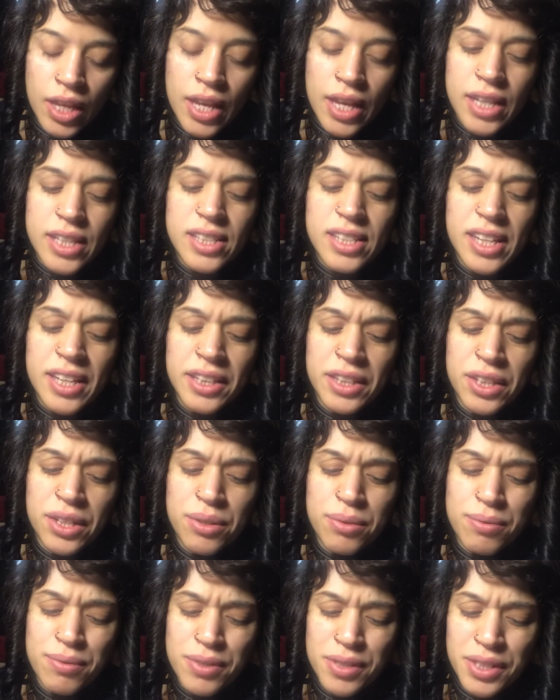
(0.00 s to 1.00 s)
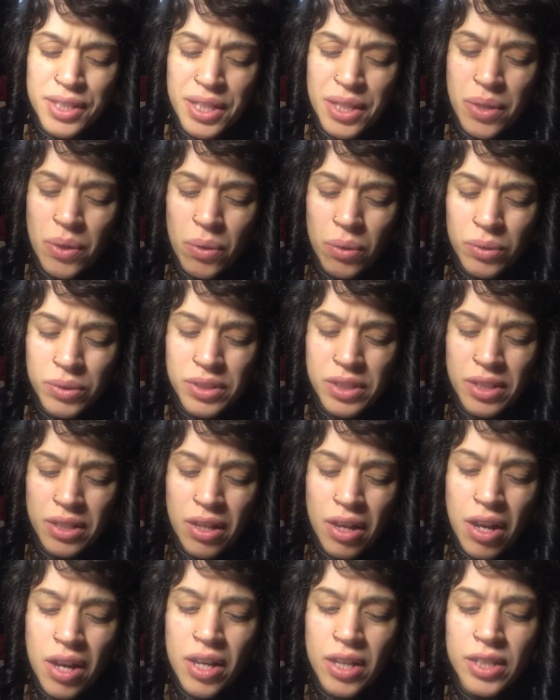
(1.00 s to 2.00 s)
It's like they're really holding
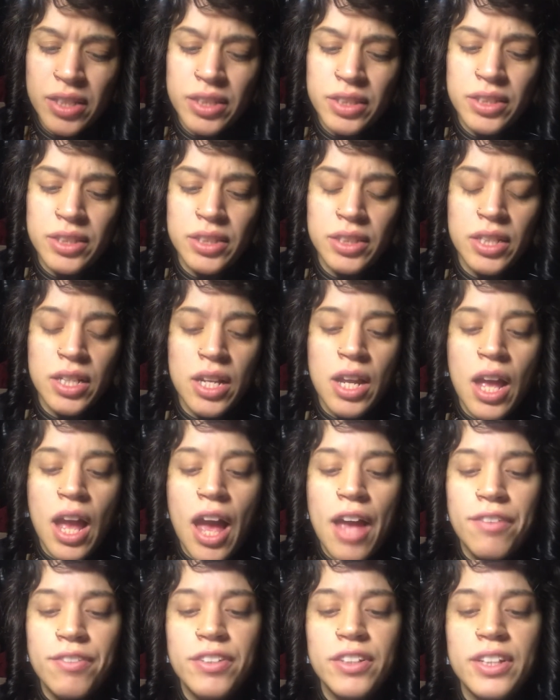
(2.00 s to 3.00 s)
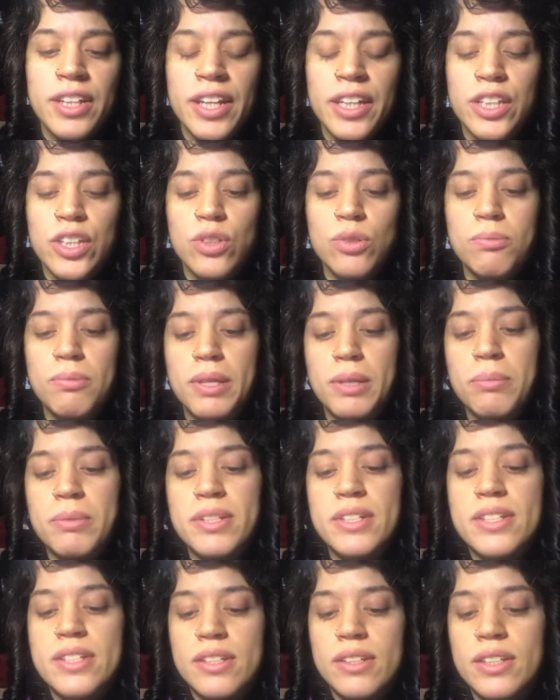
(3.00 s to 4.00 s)
on. I feel like you may
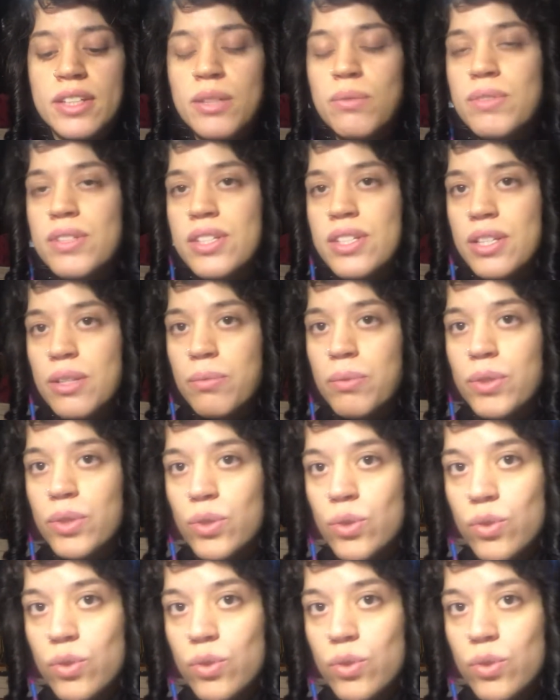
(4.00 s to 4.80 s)
be dealing with someone